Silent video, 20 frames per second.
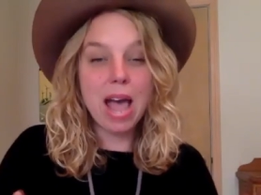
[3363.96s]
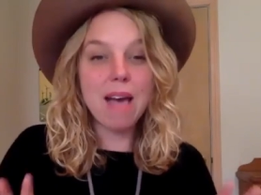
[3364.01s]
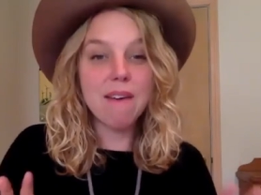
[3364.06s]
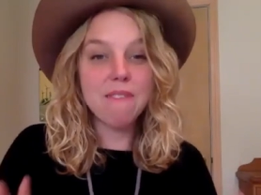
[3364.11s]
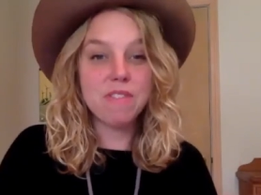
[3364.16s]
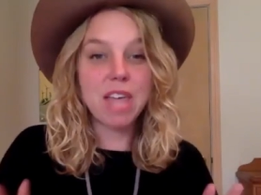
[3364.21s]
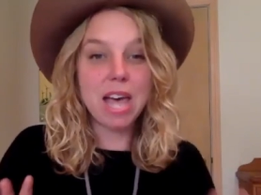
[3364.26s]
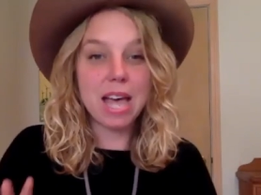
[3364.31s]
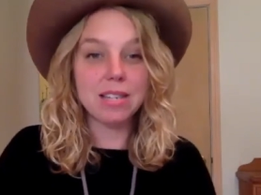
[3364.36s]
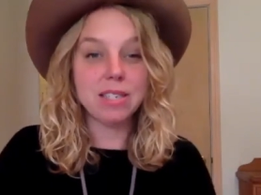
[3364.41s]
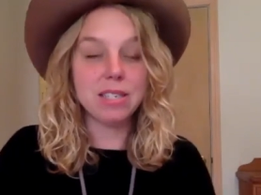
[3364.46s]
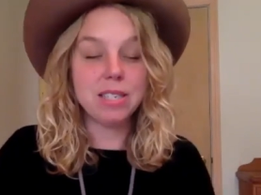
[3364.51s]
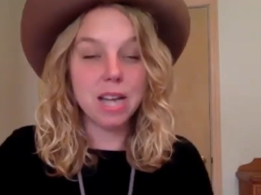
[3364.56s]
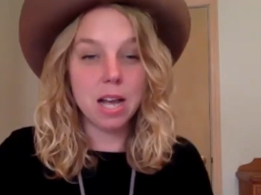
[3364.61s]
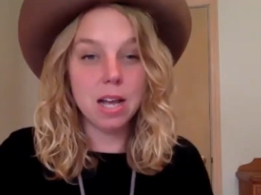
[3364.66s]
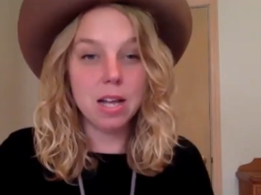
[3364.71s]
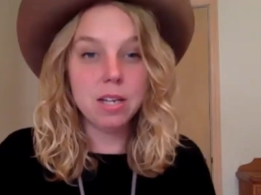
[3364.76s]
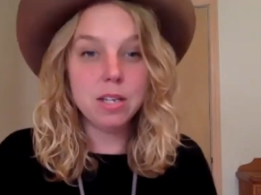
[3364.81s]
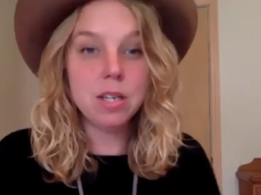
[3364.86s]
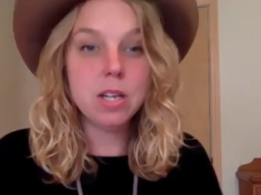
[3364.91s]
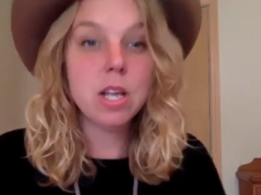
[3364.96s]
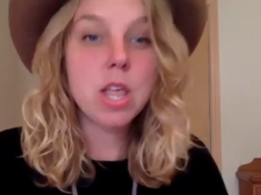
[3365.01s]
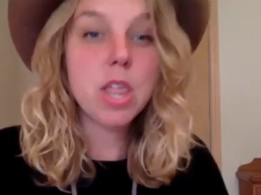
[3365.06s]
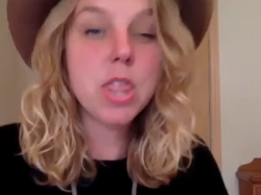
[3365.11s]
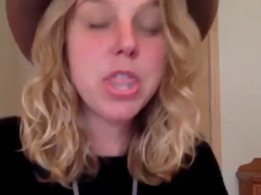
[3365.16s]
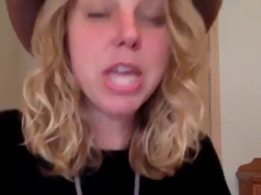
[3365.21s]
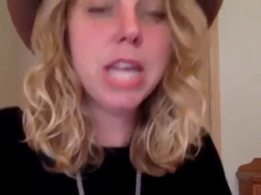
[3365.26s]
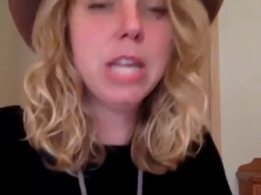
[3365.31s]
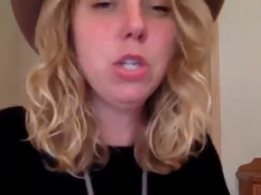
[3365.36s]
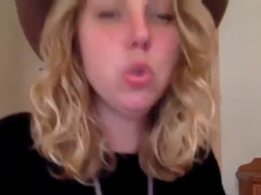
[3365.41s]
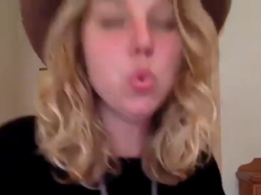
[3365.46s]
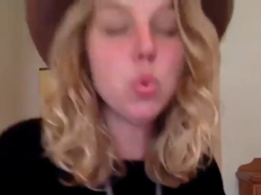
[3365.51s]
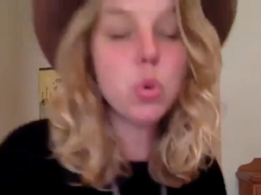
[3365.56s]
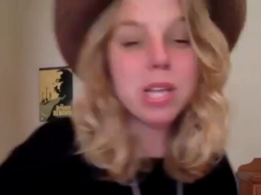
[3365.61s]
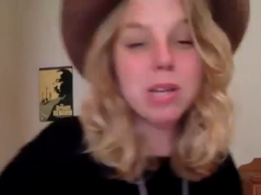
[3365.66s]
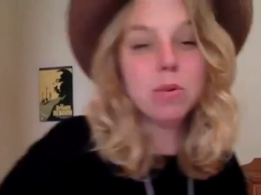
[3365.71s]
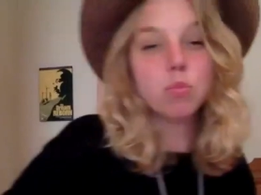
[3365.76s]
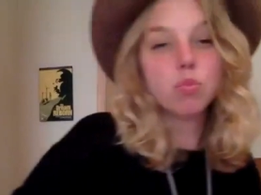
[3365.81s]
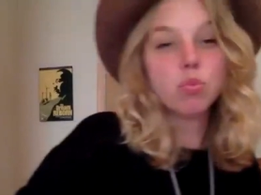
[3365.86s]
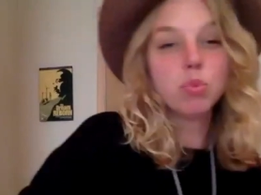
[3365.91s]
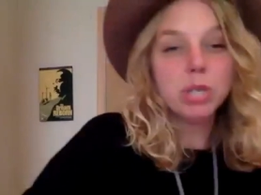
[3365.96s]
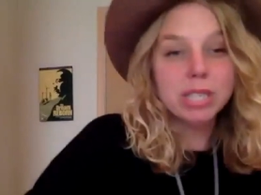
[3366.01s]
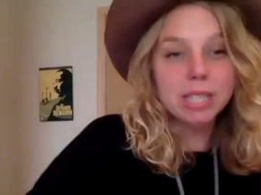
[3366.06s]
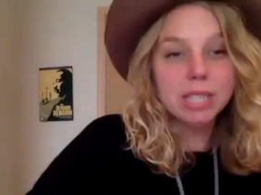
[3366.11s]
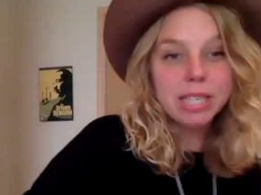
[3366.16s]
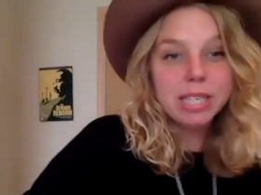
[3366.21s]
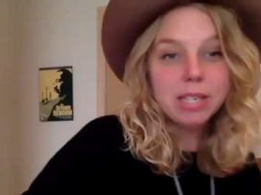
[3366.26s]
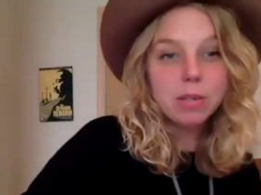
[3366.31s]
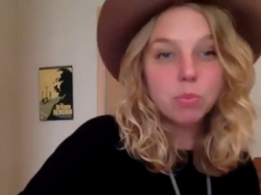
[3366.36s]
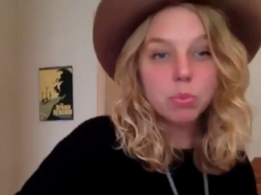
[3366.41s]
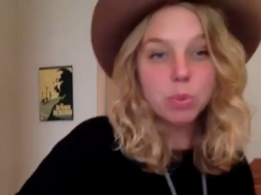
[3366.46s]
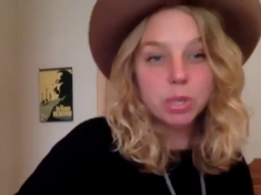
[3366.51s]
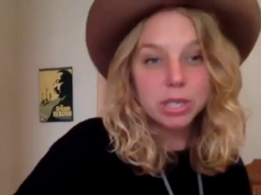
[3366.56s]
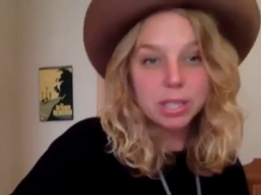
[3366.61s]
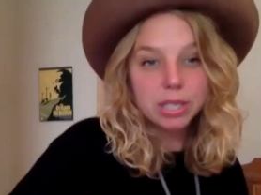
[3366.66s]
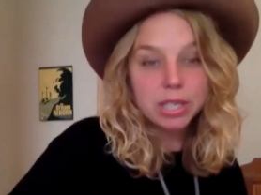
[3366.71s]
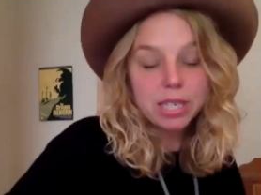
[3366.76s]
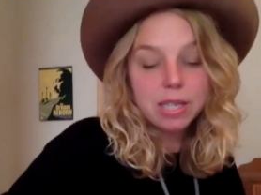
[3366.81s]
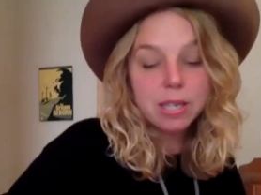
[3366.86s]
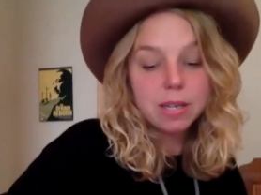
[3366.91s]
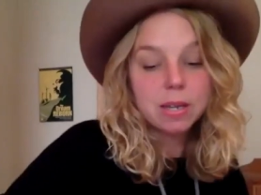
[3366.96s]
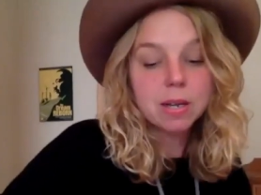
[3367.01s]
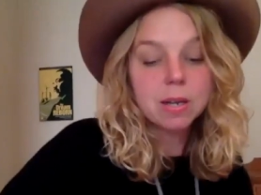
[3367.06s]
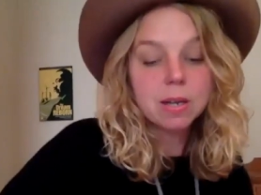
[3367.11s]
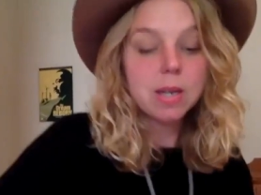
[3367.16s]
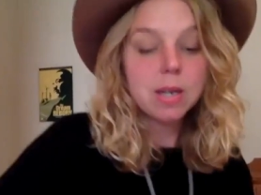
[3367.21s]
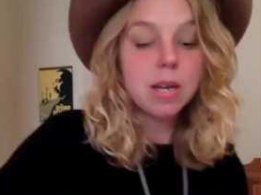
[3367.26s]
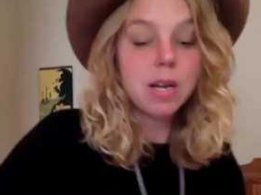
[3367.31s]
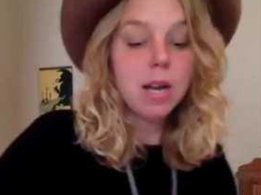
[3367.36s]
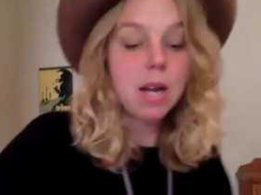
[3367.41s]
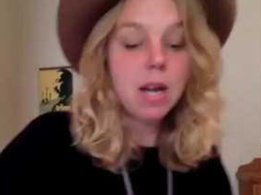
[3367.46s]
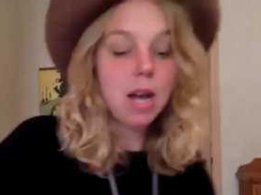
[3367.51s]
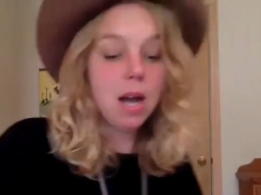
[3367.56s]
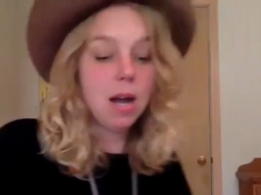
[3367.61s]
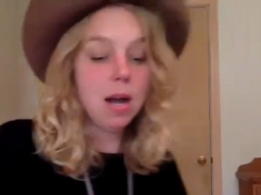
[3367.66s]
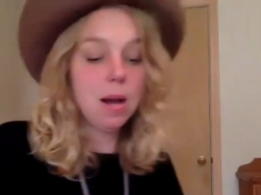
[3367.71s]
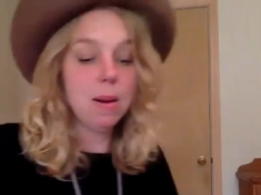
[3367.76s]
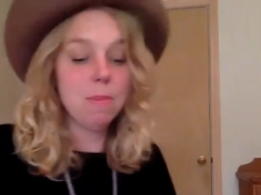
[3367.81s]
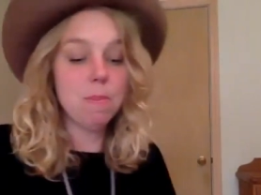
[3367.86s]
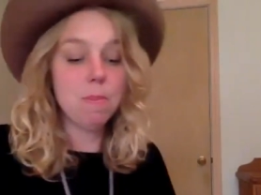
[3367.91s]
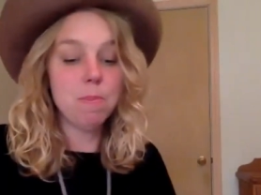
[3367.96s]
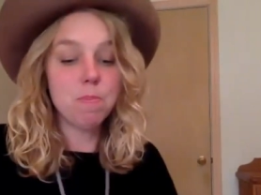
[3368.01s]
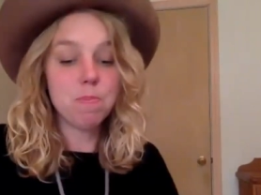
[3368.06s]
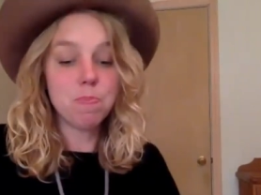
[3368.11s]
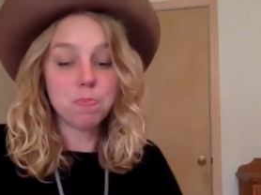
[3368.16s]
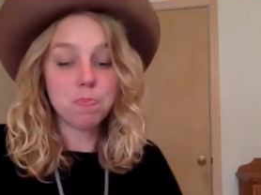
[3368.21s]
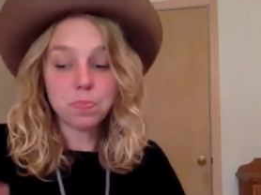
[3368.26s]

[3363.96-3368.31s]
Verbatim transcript: have that done, then you can really, really um,